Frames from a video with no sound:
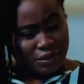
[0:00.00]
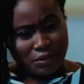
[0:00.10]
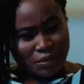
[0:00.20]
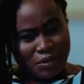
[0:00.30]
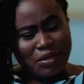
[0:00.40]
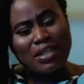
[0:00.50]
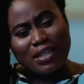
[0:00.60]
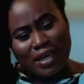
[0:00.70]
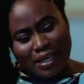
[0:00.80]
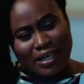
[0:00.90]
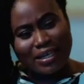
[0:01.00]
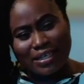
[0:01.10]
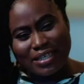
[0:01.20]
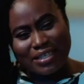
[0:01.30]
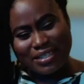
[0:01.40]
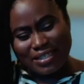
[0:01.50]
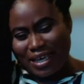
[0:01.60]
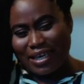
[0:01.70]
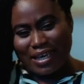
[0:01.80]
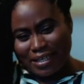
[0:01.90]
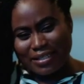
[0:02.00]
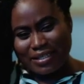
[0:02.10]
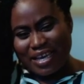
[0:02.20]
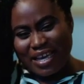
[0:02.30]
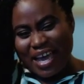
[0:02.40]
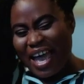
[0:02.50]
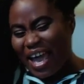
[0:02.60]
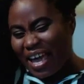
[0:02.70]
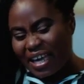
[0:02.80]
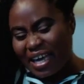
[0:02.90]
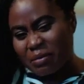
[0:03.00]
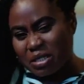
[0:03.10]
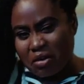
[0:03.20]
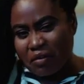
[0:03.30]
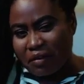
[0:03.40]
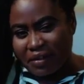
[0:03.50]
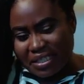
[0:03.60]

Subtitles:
You know, you're lucky he didn't say yes and get himself